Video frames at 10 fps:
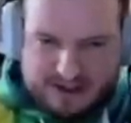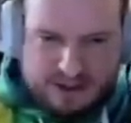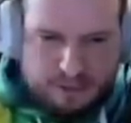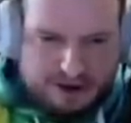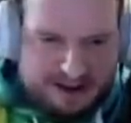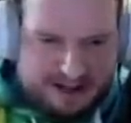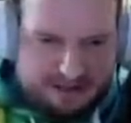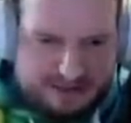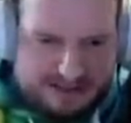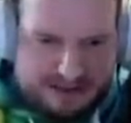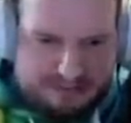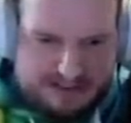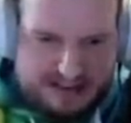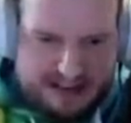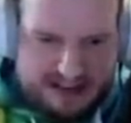So we're going to actually be
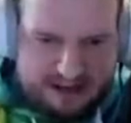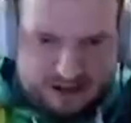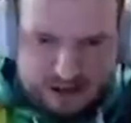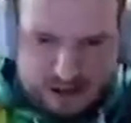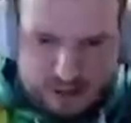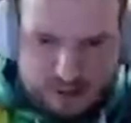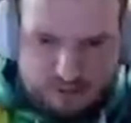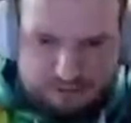attempting here to